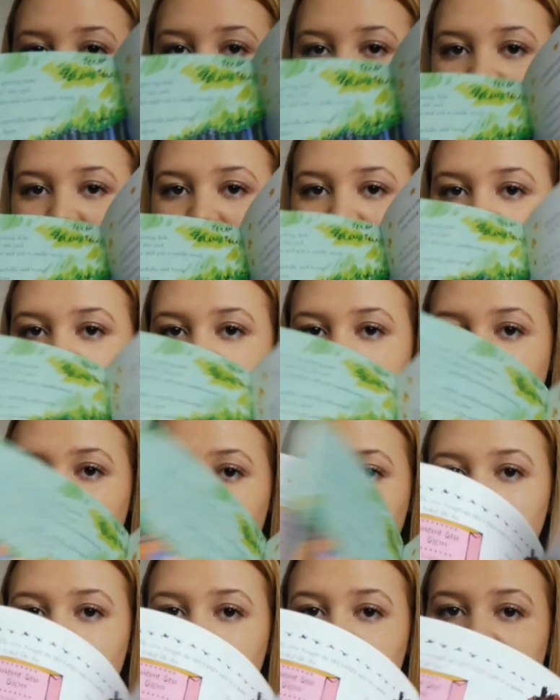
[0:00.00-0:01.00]
pictures so
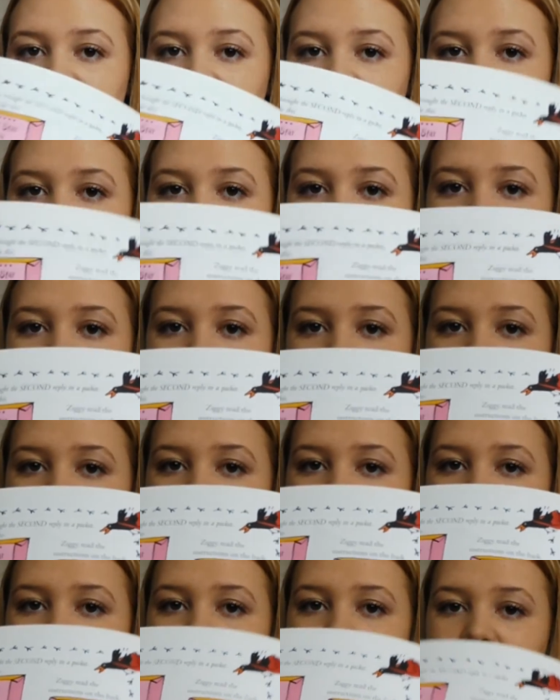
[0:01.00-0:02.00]
vividly,
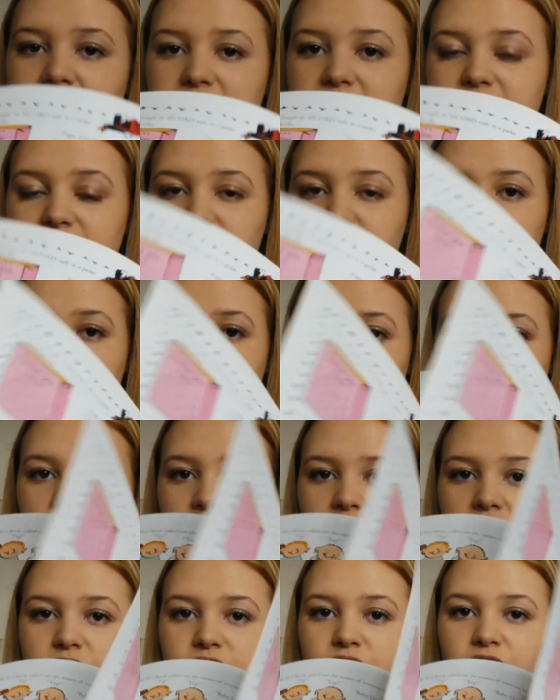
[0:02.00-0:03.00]
and it was just
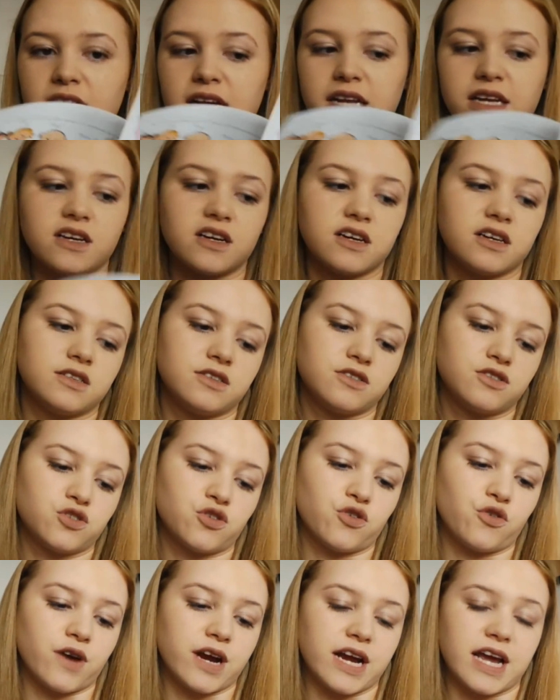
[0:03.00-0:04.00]
like a really good
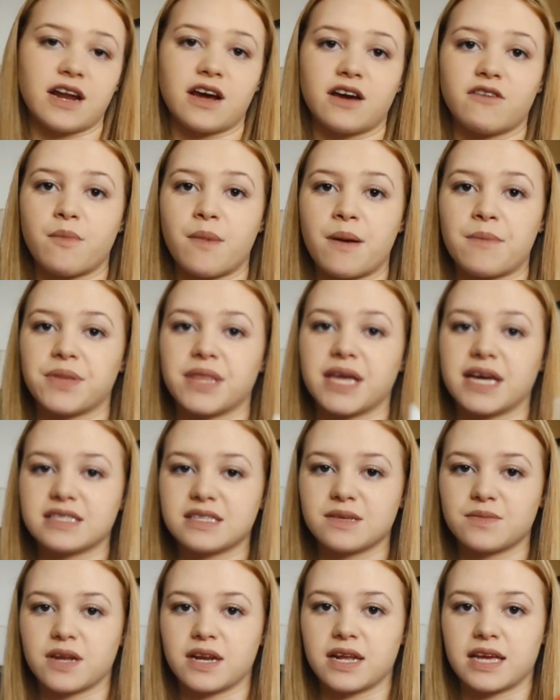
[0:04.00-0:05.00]
story, and I remember that,
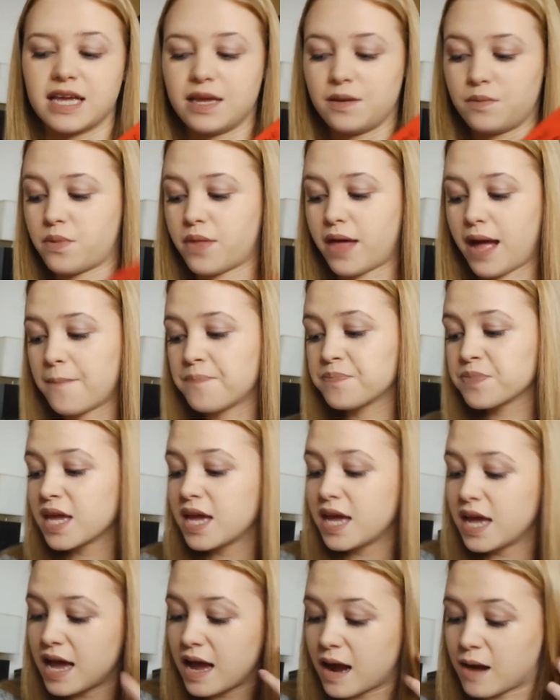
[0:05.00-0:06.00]
so I'm going to keep that
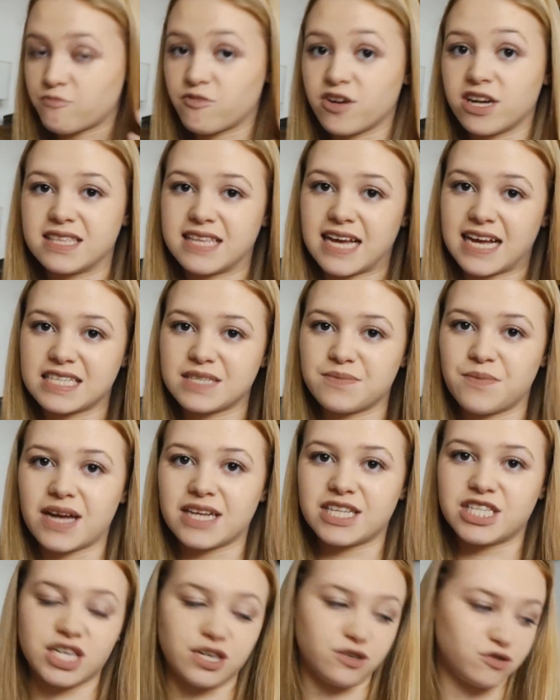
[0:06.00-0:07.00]
and read that to my
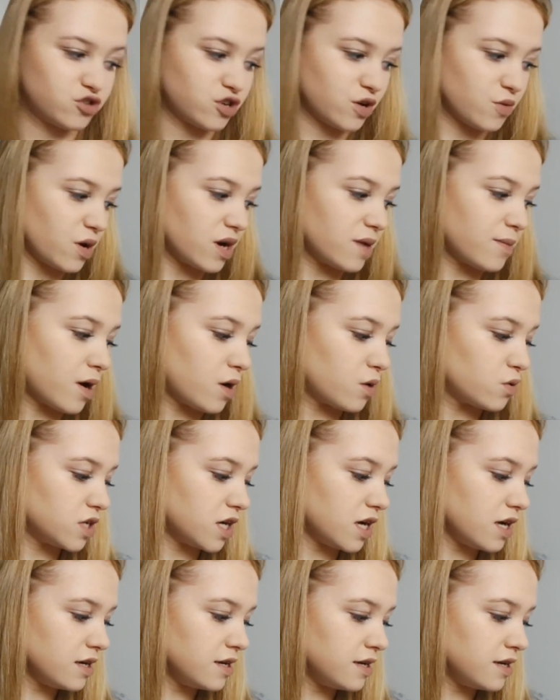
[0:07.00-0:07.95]
children when I'm older.